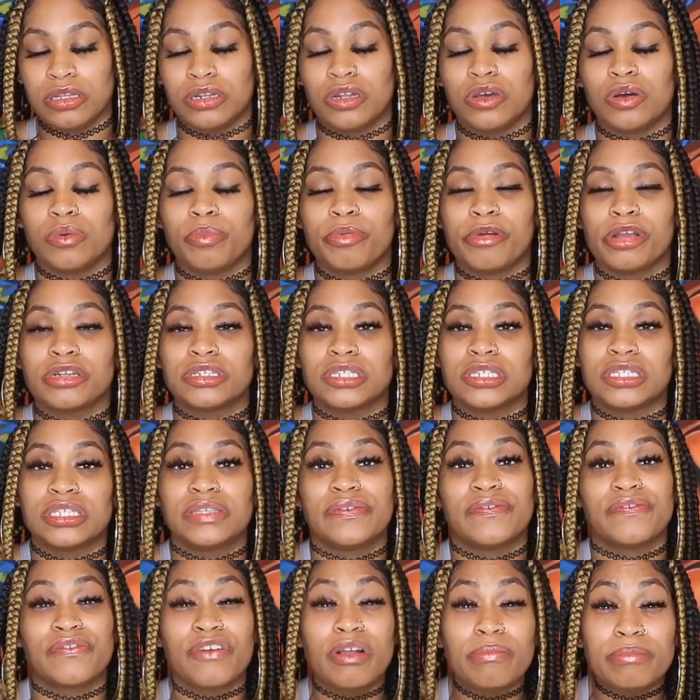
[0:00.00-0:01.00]
you know,
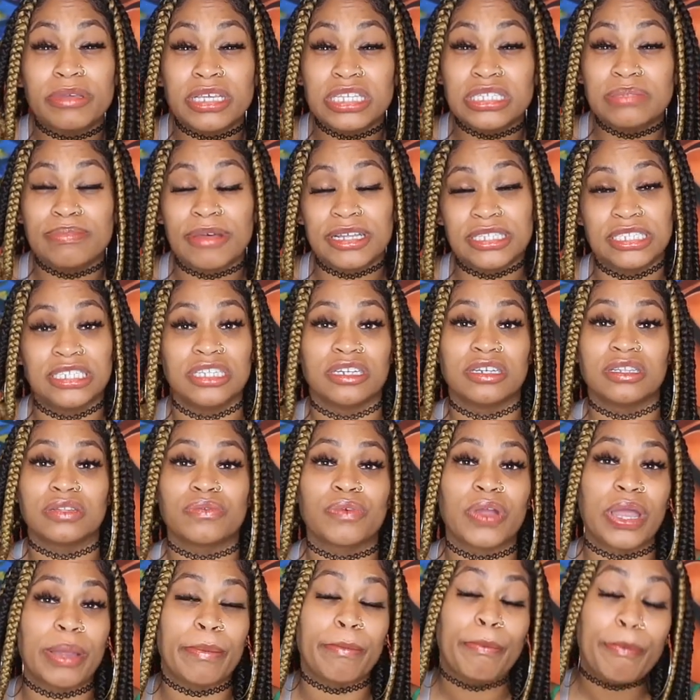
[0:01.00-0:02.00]
purchasing from Kiss by Tierra
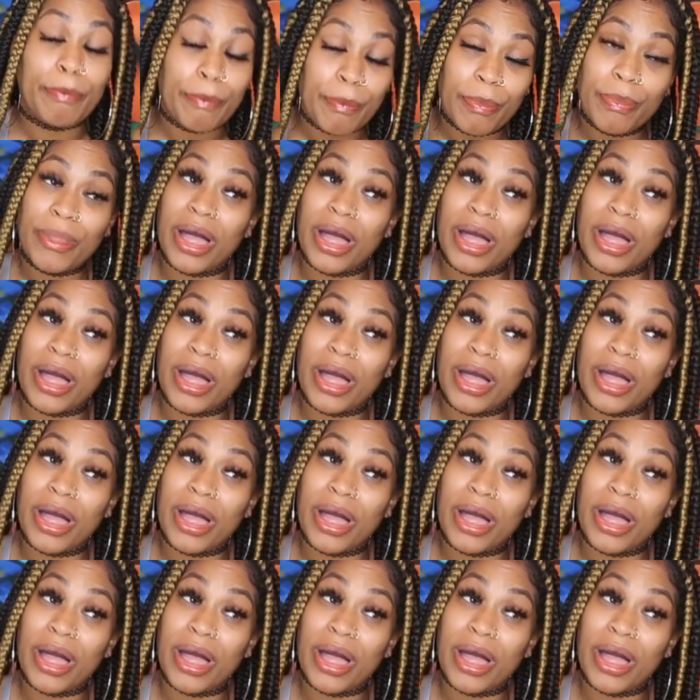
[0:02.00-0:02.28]
Laray.